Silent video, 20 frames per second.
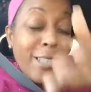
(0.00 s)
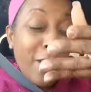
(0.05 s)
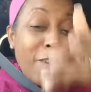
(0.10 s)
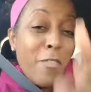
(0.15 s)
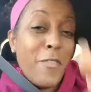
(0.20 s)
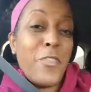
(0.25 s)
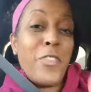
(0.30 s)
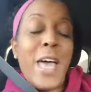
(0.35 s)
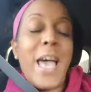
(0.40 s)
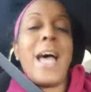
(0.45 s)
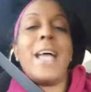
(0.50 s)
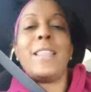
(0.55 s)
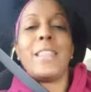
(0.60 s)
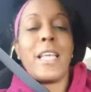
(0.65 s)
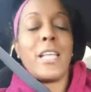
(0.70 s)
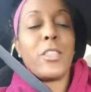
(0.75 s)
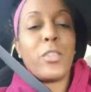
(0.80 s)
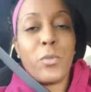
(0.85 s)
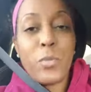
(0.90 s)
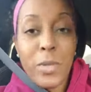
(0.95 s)
of that
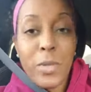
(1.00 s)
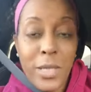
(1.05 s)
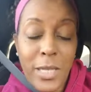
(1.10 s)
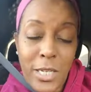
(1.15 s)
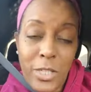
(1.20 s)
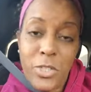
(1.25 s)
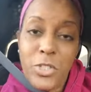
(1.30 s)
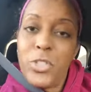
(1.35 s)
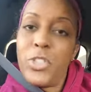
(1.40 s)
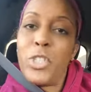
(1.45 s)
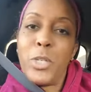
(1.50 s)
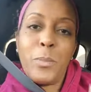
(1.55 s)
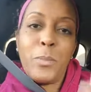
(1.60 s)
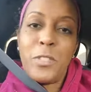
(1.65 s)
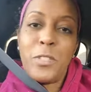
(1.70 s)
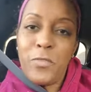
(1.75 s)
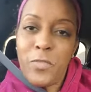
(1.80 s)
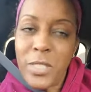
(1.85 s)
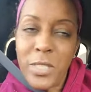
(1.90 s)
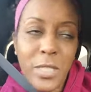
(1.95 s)
that the relationship
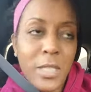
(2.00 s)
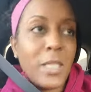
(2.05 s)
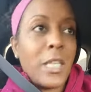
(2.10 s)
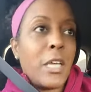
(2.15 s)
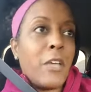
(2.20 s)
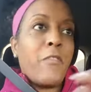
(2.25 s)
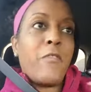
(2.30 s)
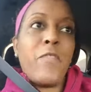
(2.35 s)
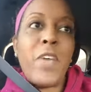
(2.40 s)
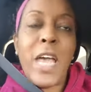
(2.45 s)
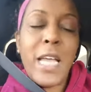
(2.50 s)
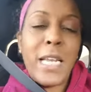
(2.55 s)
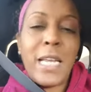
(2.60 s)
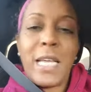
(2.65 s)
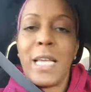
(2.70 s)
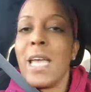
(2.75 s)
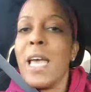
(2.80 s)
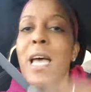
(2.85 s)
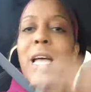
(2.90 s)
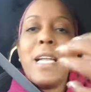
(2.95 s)
is fizzling,
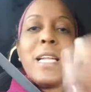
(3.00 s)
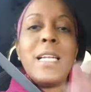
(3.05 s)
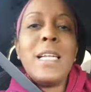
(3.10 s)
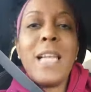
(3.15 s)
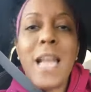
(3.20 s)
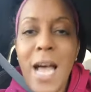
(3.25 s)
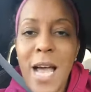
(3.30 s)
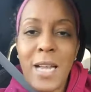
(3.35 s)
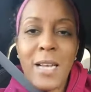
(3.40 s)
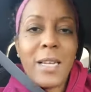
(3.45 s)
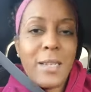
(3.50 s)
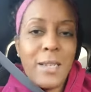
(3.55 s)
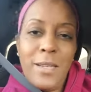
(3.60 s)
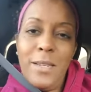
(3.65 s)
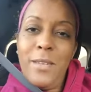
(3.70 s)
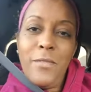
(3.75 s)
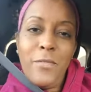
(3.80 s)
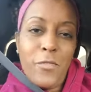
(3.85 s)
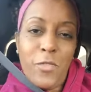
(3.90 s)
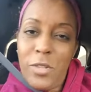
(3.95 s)
fading, not
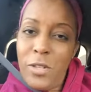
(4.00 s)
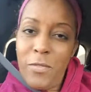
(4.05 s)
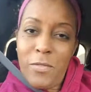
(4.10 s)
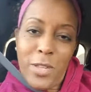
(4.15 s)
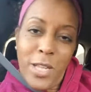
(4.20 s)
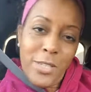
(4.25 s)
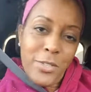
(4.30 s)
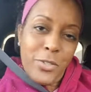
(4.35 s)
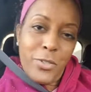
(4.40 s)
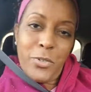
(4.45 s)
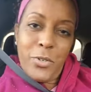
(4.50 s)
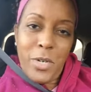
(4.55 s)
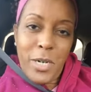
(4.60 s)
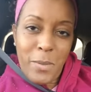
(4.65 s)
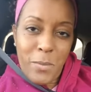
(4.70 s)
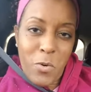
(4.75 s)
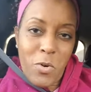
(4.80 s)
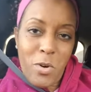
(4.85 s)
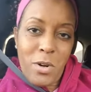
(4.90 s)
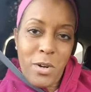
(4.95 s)
full of luster
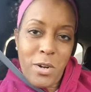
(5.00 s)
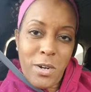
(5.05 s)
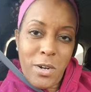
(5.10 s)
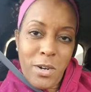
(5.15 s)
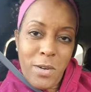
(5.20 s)
anymore.